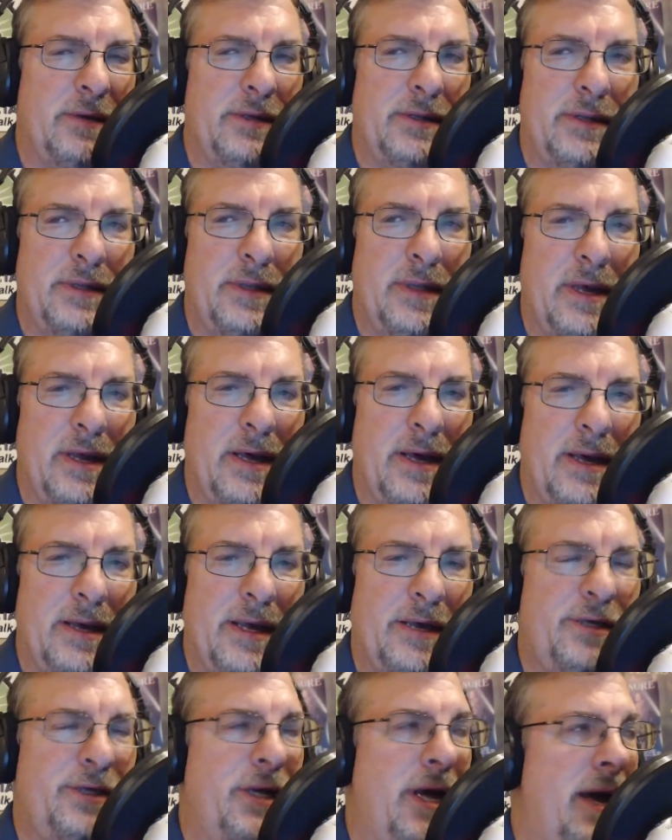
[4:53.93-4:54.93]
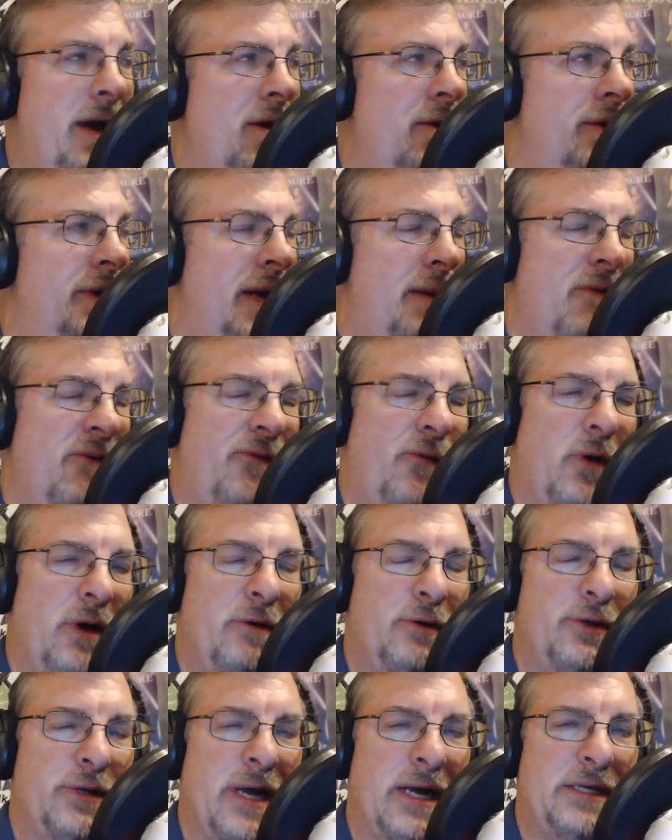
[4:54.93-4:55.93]
yesterday or the day before. He
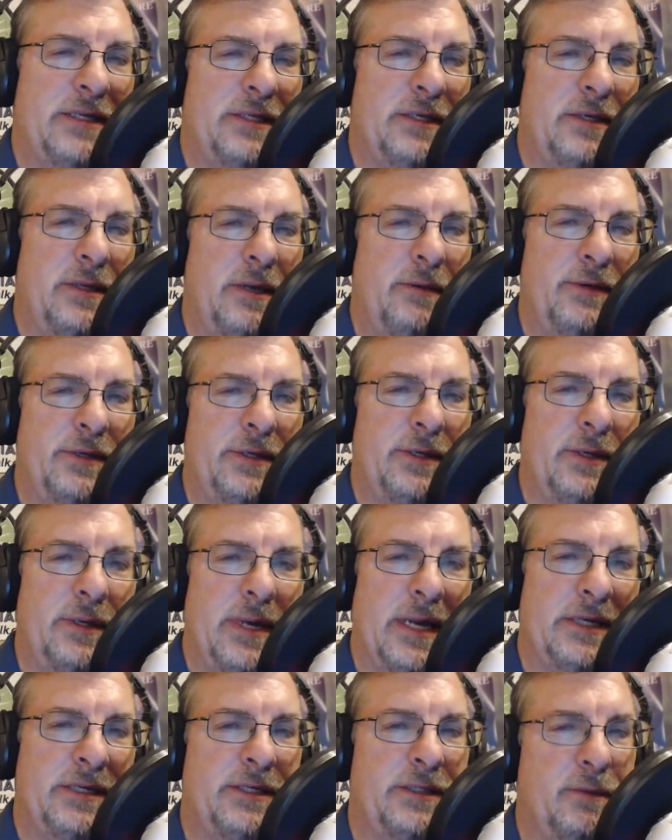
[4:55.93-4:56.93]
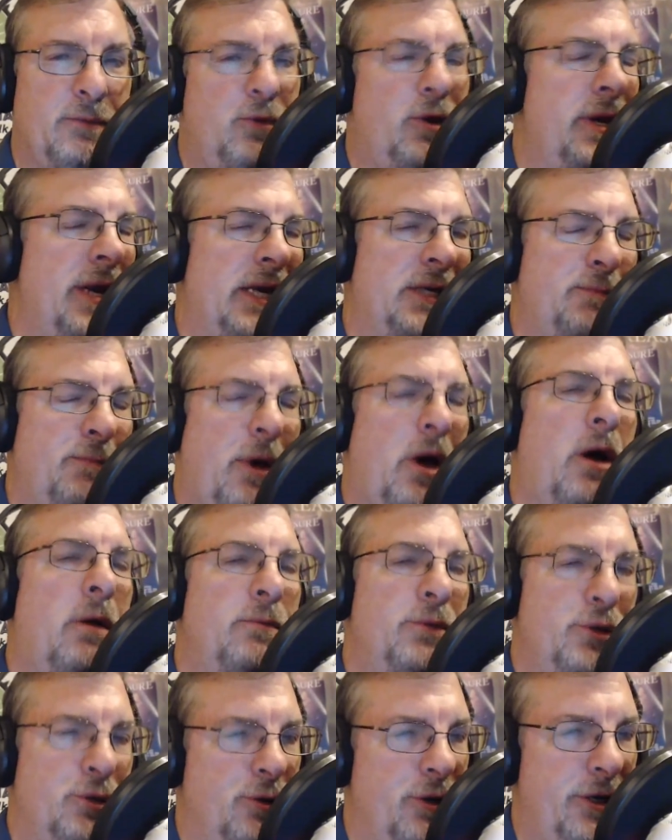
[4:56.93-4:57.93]
was nice. He was next to some really nice
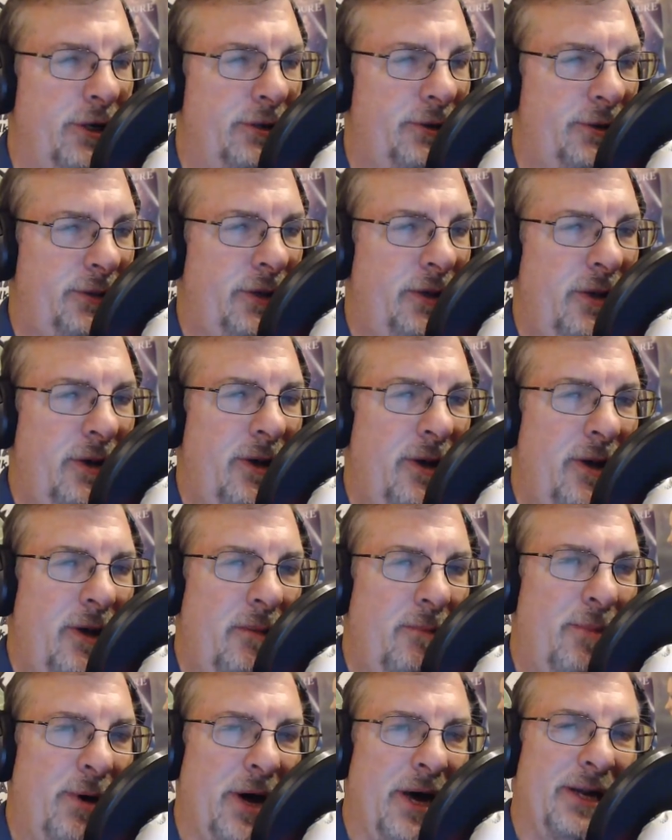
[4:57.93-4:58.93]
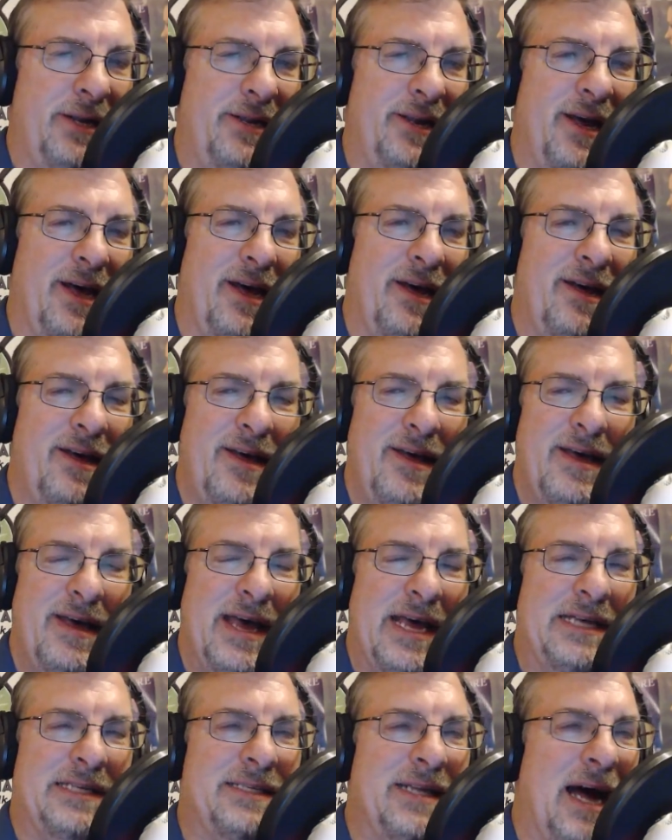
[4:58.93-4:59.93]
palm trees, but
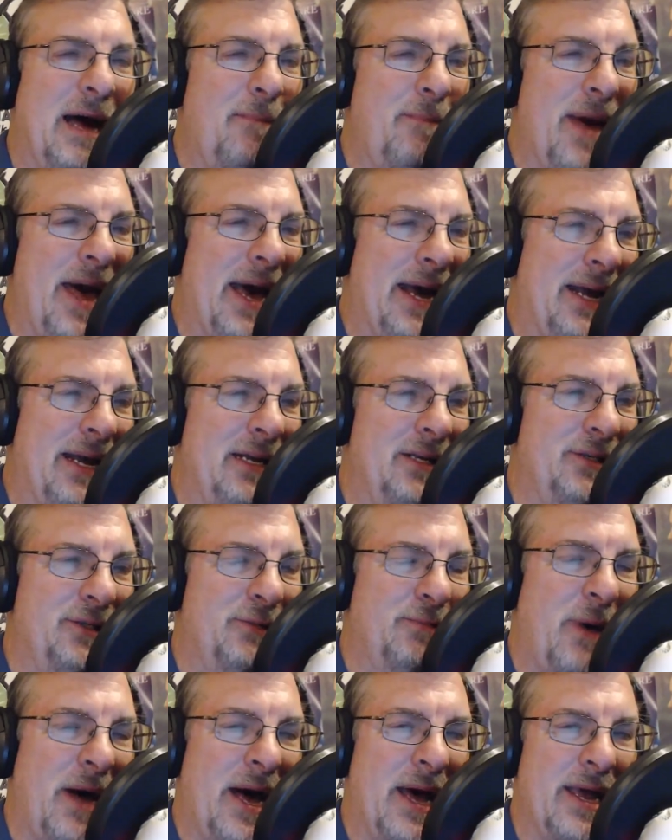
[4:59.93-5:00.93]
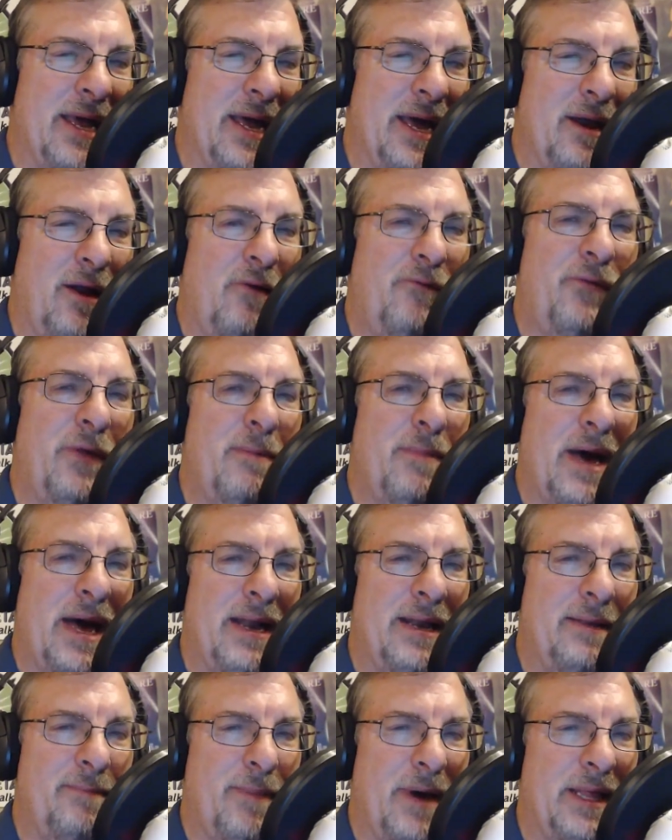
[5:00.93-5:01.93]
he's not back in his spot yet. Hopefully by
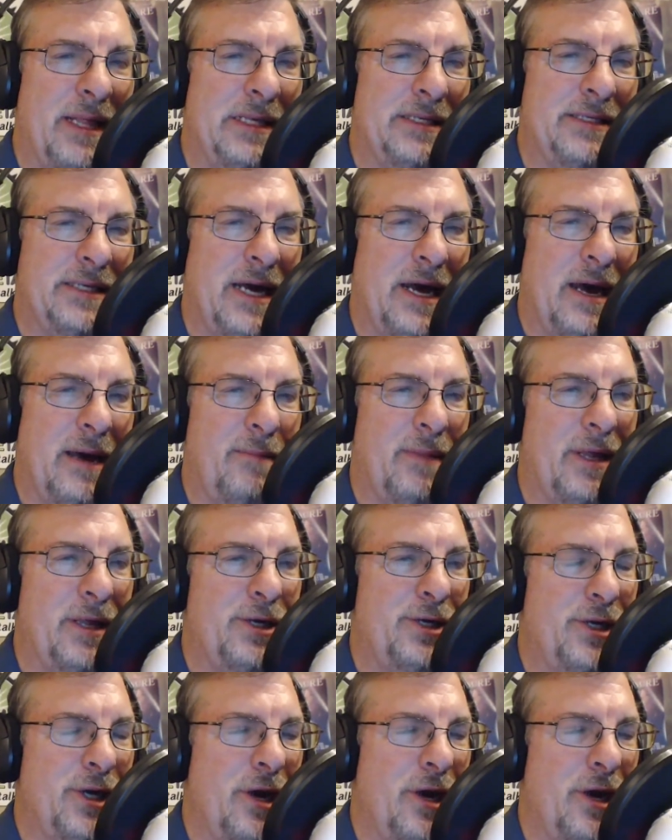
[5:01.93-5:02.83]
this time, by the show,